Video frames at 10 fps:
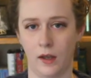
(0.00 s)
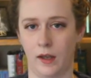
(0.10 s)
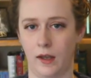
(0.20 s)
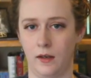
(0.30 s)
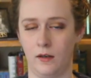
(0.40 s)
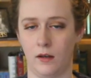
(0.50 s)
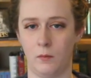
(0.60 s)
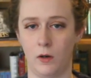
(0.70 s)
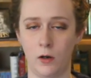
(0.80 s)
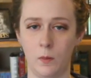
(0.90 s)
And
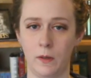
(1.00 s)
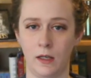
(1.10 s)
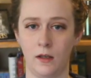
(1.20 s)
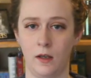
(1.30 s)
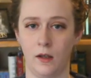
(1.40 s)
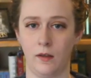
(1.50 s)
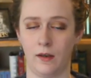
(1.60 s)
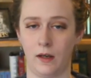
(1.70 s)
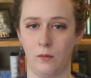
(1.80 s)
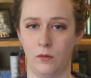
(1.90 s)
I'm hoping
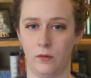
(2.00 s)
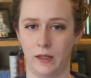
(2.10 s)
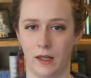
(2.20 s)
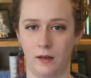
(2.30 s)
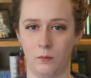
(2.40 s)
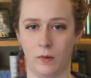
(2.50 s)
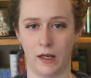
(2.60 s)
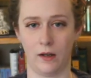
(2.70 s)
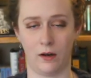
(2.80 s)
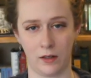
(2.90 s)
that I will get
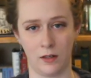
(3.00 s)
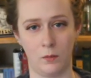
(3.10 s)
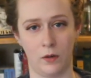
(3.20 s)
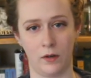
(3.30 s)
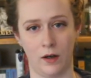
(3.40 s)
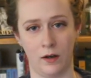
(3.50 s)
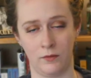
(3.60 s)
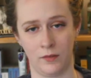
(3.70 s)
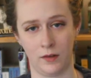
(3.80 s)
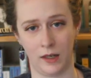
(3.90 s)
my audiobook of
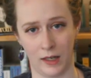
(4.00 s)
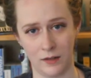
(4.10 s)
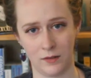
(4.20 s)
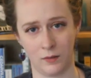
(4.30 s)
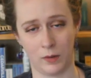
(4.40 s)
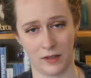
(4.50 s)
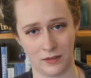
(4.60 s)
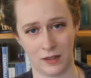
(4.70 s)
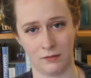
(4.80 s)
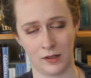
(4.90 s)
It by
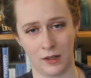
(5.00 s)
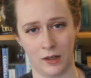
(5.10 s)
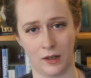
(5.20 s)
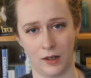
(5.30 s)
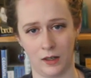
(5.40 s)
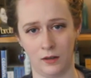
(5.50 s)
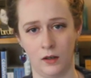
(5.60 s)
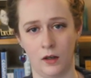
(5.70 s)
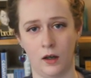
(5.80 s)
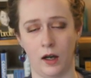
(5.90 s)
Stephen King in.
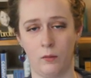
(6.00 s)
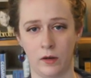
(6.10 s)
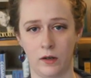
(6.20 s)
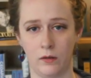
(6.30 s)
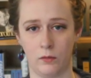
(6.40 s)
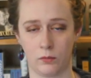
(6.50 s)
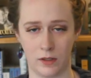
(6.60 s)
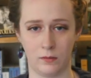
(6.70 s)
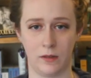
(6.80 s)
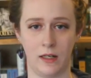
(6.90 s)
I want to
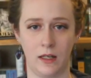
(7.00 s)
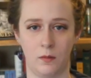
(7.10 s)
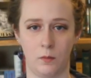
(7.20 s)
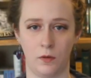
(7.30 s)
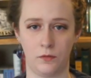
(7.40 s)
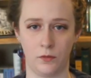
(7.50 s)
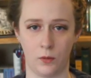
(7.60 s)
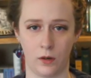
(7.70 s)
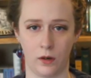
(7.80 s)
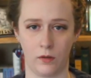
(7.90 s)
reread it
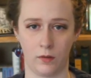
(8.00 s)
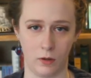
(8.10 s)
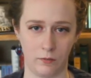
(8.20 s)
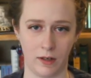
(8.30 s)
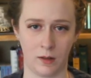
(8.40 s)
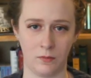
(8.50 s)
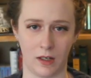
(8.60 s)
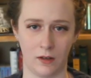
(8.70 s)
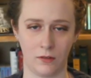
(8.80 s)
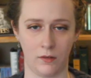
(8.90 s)
before the movie comes
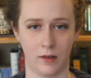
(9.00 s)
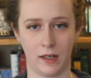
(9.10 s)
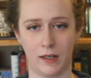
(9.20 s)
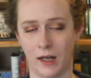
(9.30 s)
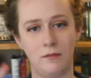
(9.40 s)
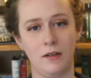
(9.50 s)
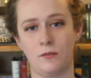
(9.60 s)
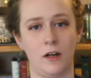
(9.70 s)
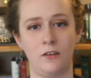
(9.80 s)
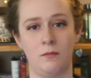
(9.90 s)
out so that I can have it
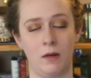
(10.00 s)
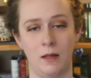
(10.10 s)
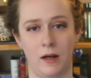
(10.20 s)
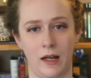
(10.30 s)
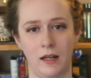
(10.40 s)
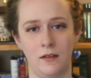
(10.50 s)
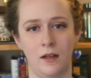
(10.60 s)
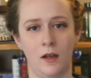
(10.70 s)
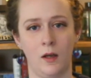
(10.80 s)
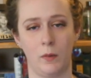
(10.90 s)
fresh in my mind,
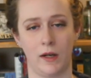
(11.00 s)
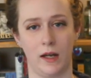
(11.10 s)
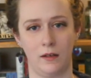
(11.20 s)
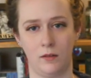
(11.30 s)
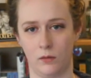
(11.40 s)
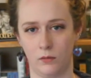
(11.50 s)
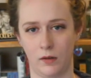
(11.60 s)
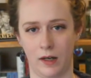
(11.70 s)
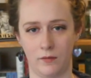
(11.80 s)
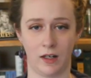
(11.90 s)
but I don't
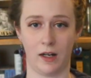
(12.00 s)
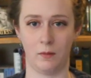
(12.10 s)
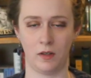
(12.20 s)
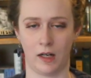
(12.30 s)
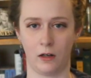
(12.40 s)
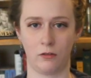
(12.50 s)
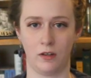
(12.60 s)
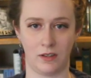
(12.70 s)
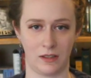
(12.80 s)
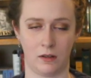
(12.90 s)
have time to actually
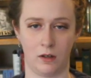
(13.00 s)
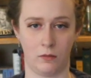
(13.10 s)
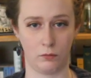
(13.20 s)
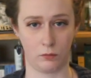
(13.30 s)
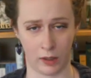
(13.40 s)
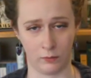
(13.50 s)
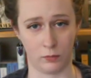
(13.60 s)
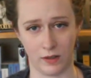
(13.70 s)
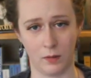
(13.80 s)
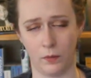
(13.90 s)
sit down and
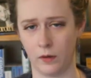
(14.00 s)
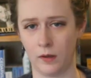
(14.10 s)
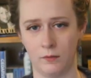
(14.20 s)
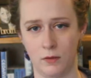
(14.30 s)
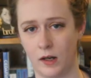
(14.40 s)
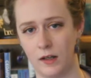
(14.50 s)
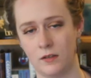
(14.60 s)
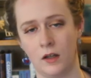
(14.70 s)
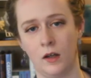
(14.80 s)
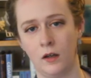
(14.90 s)
read the book. If you
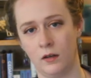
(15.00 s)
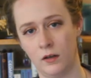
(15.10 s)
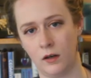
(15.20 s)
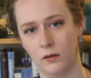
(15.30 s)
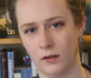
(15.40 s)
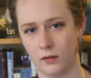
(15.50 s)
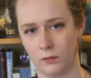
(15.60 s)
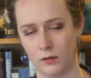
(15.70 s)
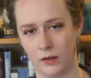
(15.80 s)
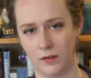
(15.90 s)
guys know, it's a
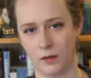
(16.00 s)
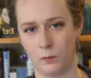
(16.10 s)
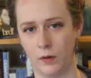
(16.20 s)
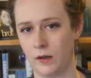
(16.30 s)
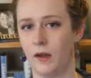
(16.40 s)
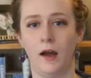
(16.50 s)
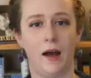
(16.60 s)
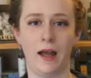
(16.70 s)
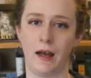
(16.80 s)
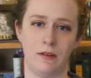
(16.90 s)
really thick book.
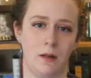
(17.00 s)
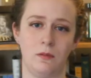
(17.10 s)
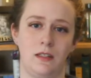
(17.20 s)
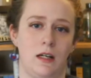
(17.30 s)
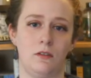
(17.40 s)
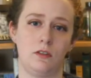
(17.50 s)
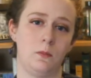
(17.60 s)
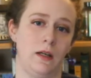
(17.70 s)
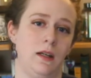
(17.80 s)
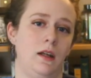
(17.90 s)
I have it upstairs,
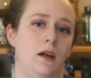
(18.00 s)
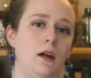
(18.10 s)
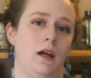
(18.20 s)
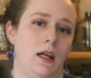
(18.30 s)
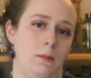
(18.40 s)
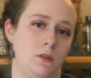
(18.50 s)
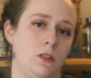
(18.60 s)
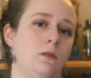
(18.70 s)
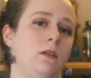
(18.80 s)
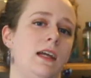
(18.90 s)
but I'm
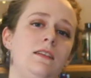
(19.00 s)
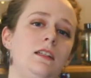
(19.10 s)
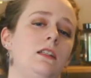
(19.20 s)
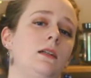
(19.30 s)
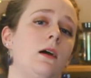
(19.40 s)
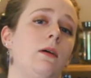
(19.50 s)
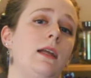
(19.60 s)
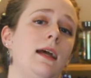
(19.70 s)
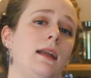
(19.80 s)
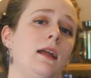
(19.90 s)
too lazy to go and
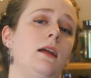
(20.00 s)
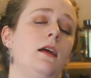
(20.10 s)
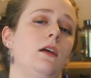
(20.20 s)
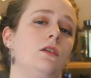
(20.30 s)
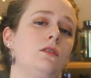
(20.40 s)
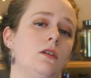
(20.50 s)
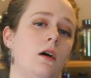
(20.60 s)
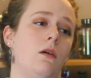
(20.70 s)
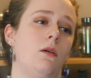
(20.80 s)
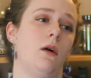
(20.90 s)
get it.
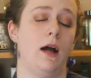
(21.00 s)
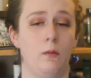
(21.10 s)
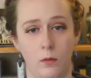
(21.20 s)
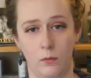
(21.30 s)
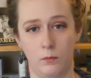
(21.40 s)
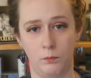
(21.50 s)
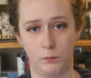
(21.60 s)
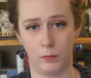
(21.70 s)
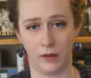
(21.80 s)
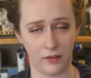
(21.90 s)
So I will
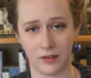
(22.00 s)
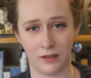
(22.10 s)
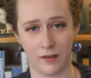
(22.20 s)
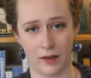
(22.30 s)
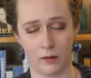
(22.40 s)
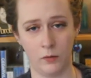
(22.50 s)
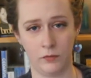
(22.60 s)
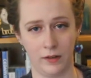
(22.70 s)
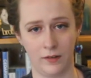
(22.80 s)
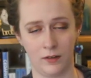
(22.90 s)
be listening to that
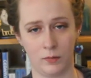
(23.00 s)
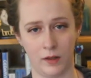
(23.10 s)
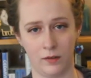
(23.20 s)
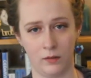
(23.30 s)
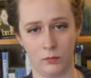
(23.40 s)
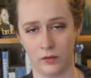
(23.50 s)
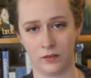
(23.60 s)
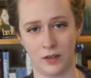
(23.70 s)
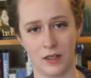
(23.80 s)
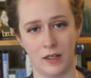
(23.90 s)
hopefully this month. We'll
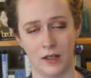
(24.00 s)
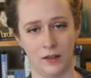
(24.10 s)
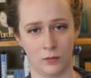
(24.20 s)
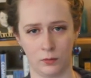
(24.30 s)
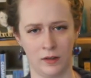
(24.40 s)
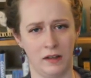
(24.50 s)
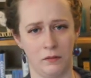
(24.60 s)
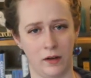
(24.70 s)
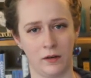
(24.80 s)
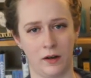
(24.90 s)
see. It's a really
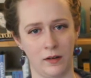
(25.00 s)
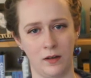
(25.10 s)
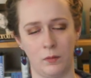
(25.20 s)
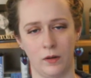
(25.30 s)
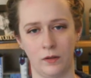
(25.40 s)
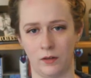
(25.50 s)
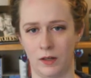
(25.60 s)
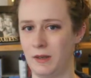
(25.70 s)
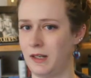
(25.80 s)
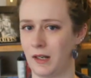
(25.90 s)
long audiobook, so
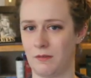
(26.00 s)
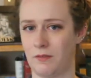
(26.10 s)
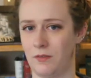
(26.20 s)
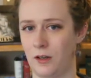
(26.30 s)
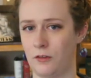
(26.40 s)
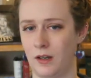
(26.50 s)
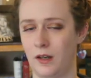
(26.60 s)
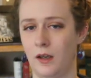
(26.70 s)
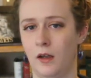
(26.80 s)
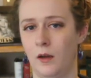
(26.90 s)
I may not even finish it,
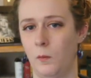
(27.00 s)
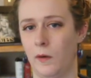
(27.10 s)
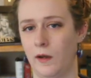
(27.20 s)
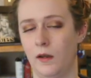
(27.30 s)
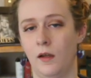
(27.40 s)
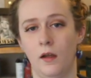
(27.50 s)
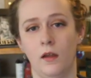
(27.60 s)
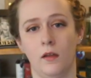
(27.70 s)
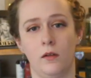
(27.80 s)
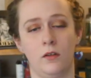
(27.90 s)
but
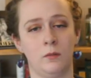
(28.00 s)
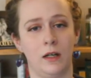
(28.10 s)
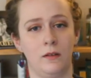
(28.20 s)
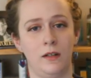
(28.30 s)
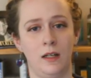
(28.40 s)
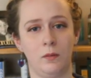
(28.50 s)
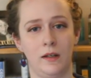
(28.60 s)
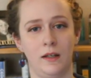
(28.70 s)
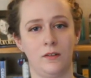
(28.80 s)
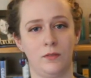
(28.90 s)
those are my reading
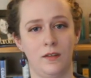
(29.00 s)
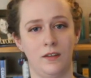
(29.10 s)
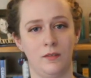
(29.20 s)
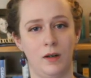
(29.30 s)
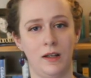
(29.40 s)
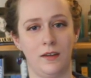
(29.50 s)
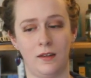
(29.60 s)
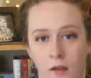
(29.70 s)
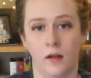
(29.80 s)
plans for this month.